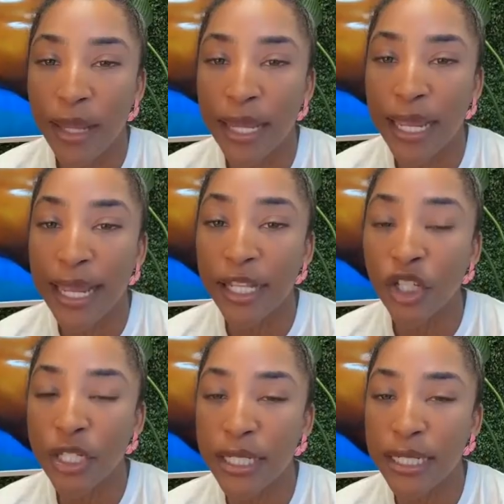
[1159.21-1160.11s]
The
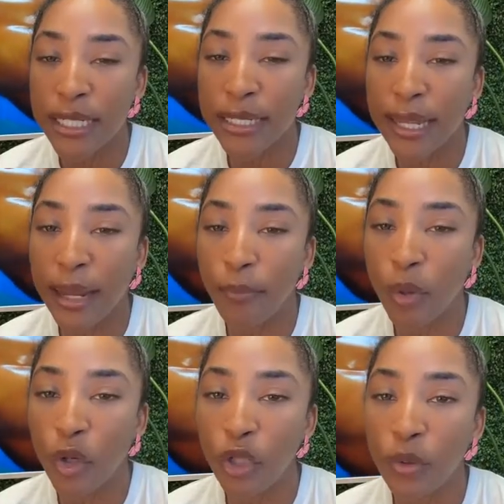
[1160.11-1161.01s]
HD
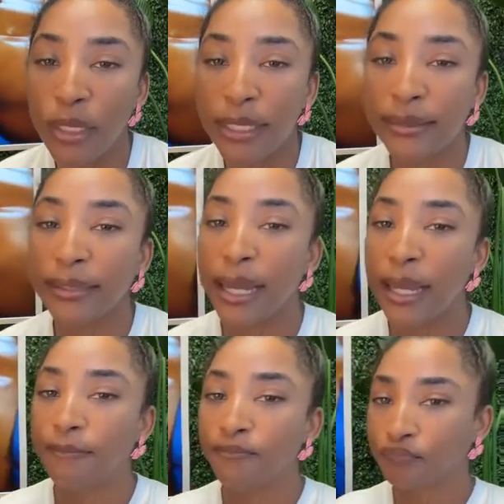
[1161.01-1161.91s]
lipo, you,
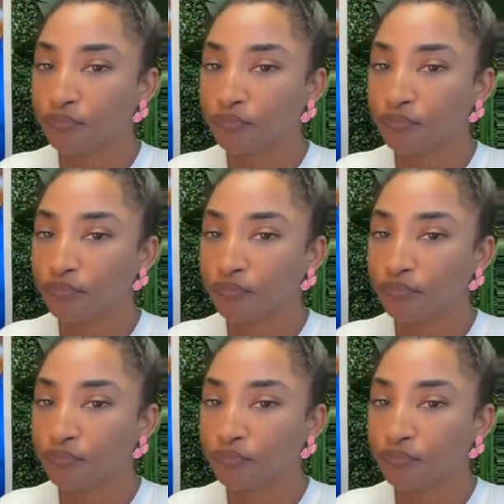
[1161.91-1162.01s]
Lisa,